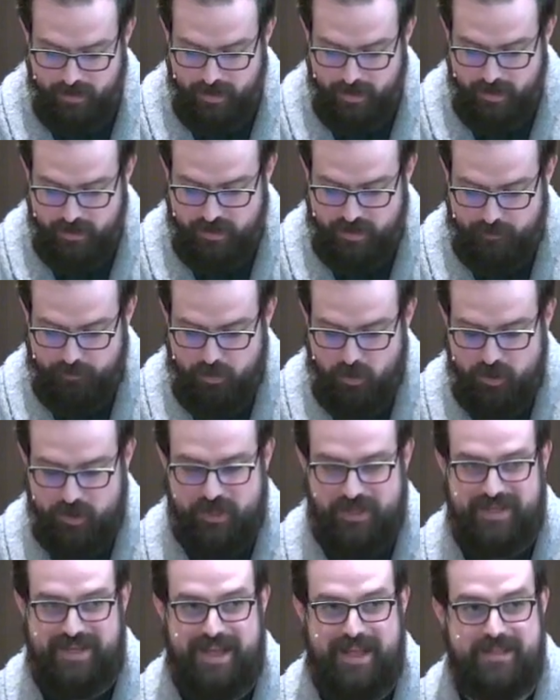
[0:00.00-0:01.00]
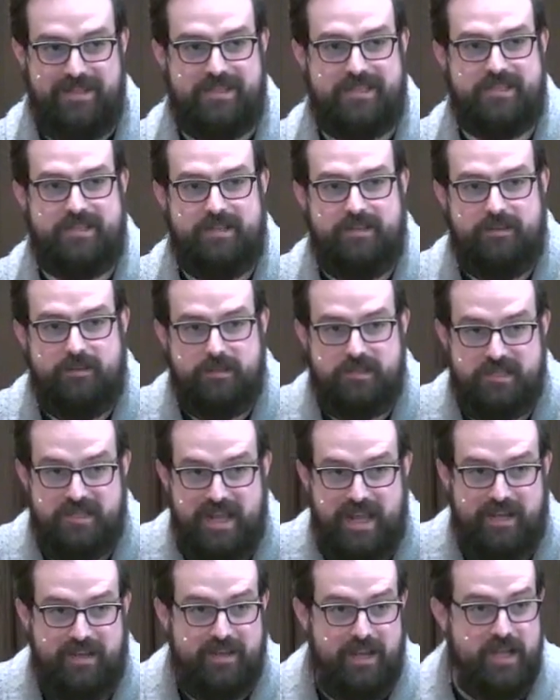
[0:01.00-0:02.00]
To push against
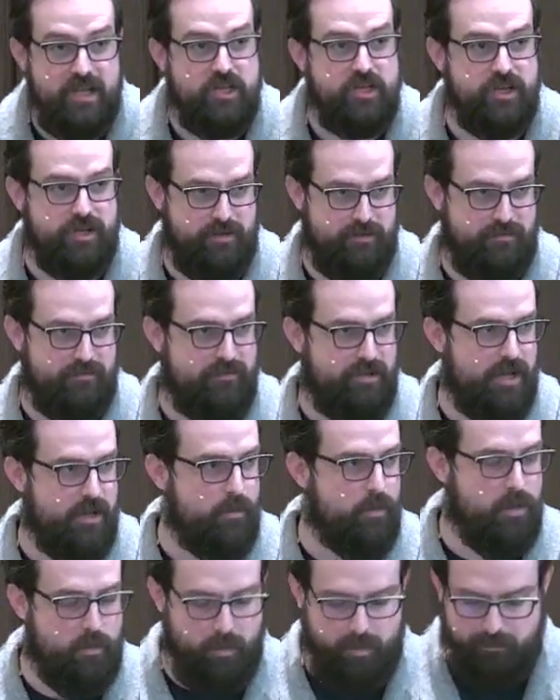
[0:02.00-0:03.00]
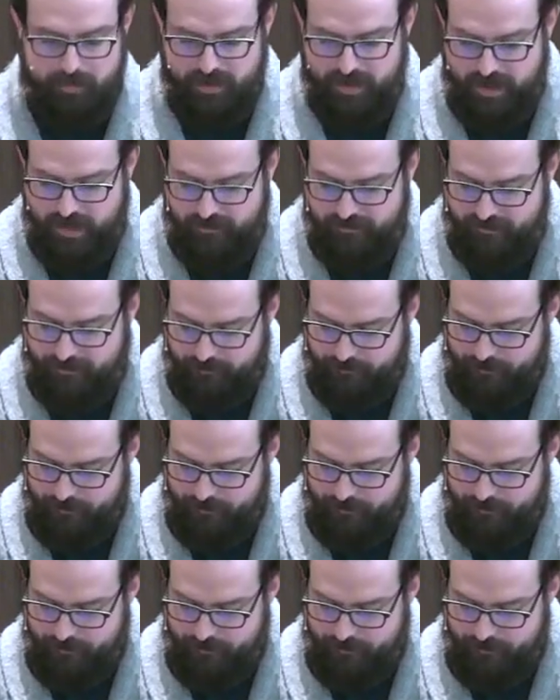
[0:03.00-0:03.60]
stagnation in what we believe,